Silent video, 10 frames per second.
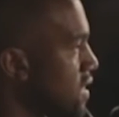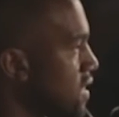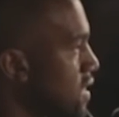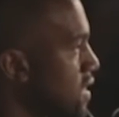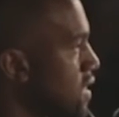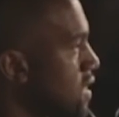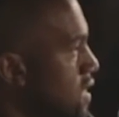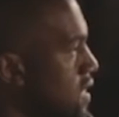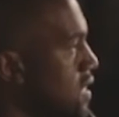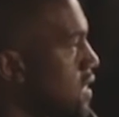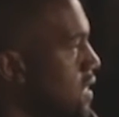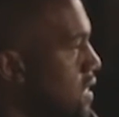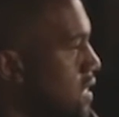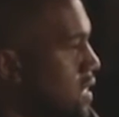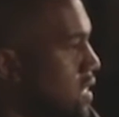
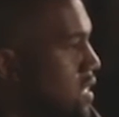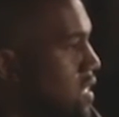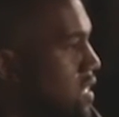(silence)